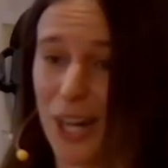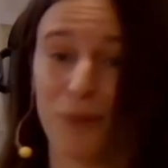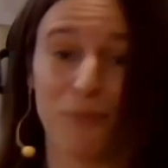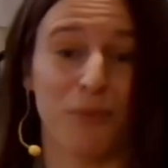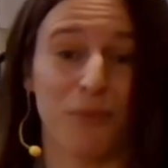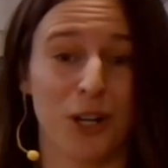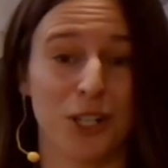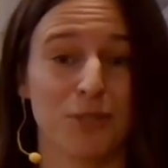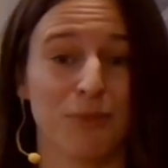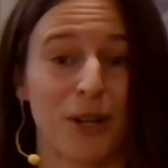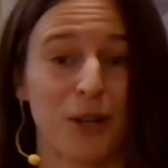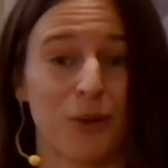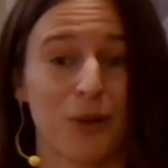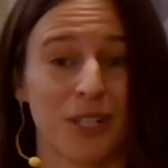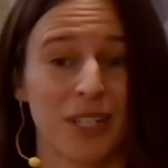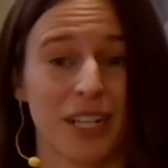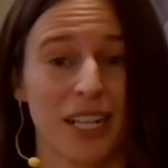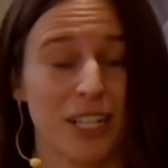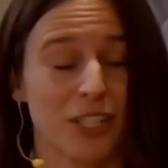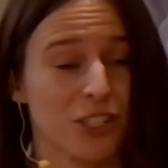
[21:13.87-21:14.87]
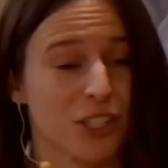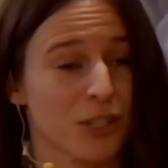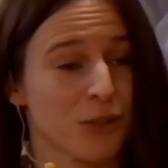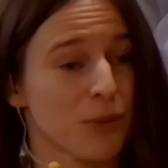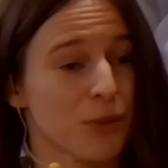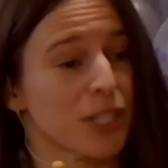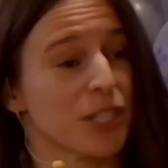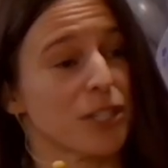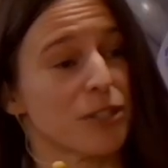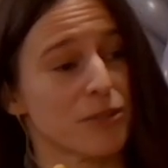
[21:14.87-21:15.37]
marked my ordination
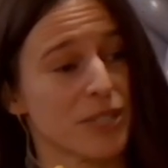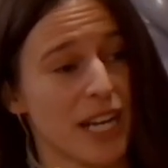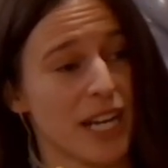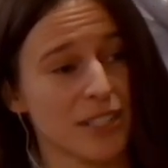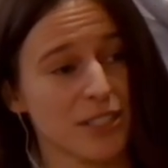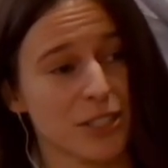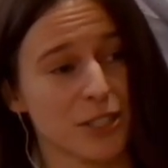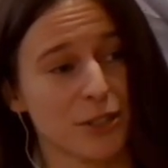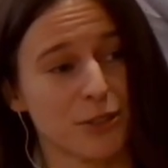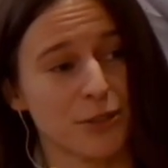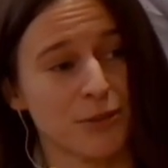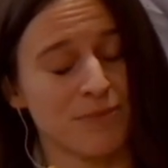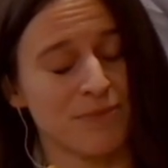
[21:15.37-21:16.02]
with a new tattoo.